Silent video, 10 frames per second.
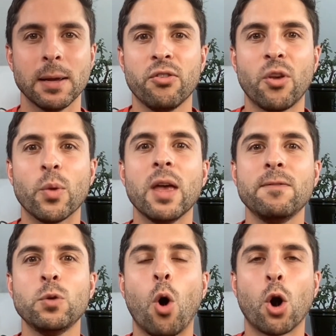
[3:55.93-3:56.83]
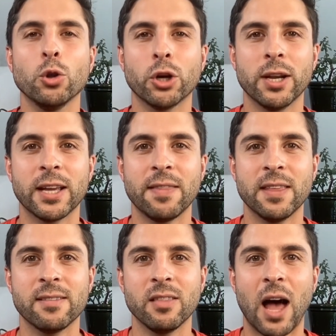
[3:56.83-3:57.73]
So if you are looking to get
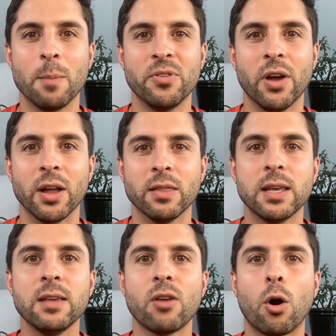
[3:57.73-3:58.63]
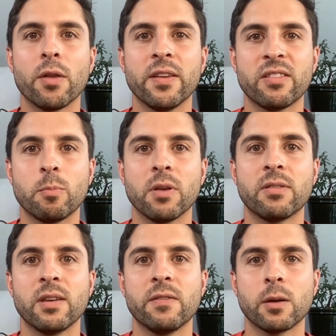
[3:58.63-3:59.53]
these labs done, these are the
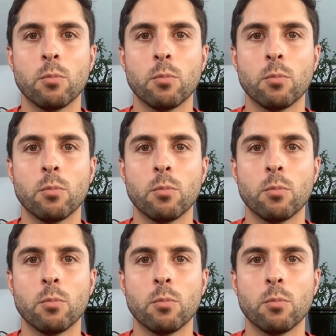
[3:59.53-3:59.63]
specific